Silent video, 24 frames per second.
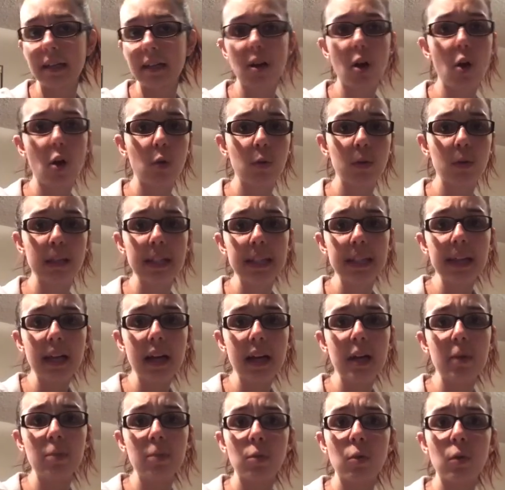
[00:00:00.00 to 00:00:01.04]
Awkwardly, I
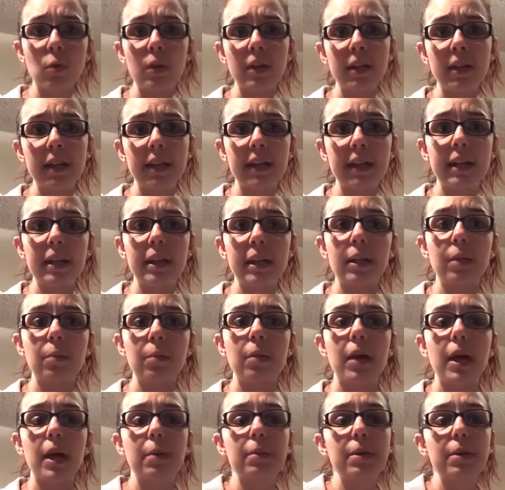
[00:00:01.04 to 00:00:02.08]
am recording in
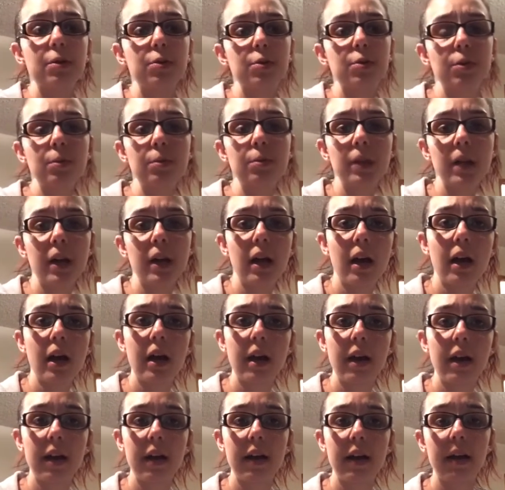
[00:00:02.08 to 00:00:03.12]
my bedroom.
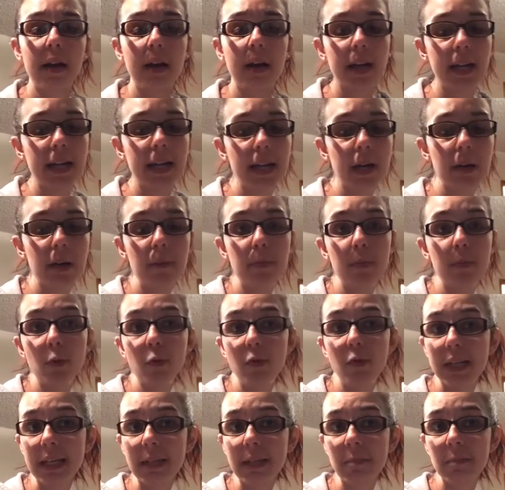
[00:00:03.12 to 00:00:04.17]
I am
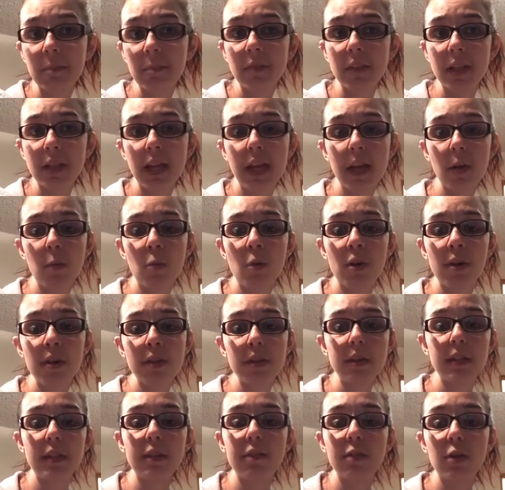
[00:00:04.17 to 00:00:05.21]
moving and wanted
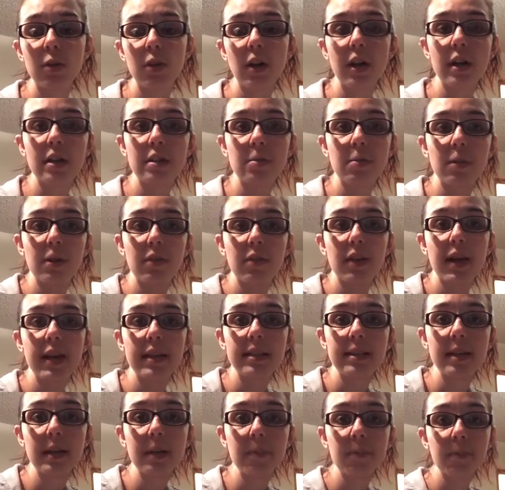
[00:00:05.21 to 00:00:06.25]
to give you guys a bit of a
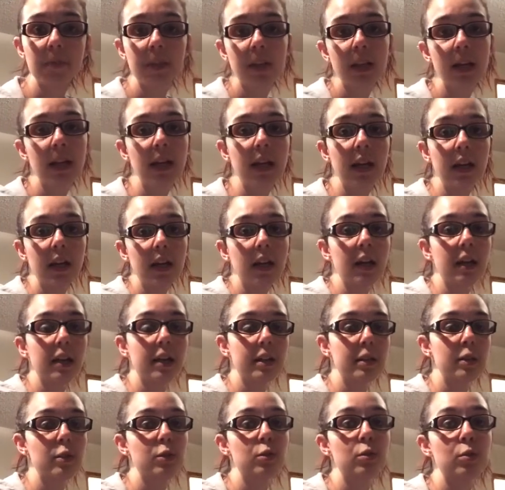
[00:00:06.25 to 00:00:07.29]
heads up.
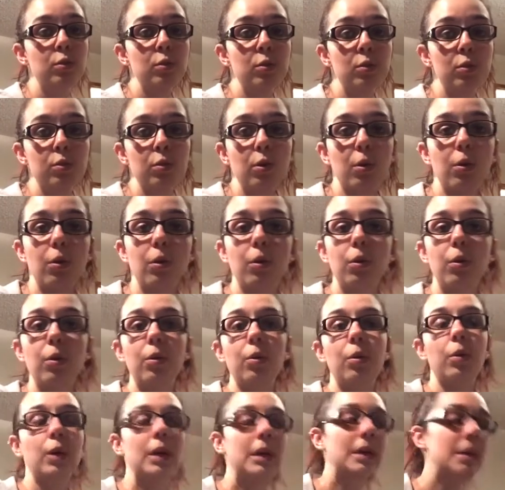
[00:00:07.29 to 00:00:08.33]

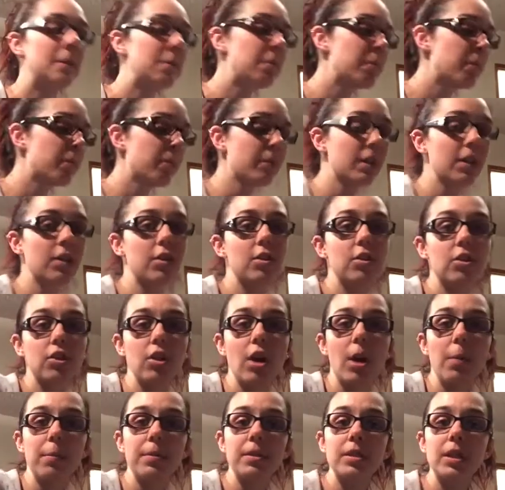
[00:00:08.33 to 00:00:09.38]
So, the
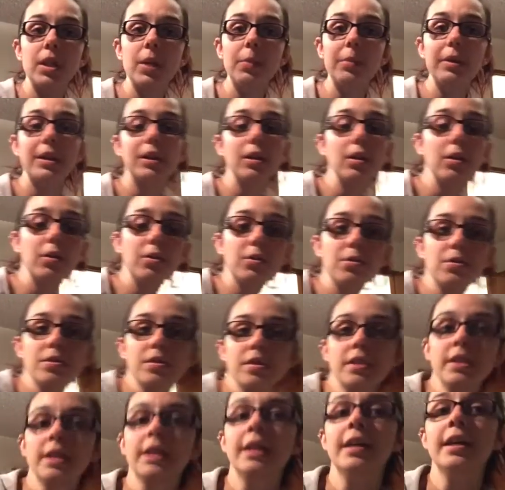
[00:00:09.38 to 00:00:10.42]
shop is going to be
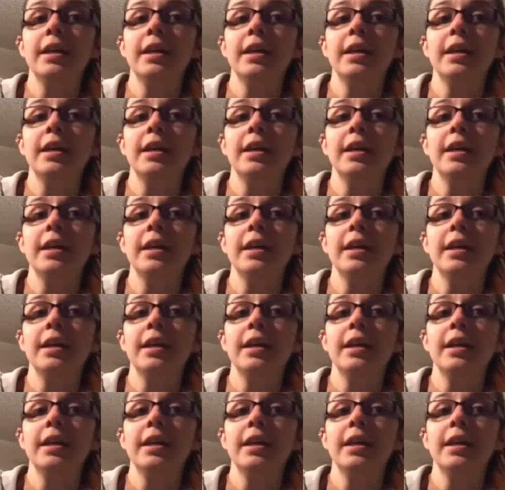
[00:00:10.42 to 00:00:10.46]
closed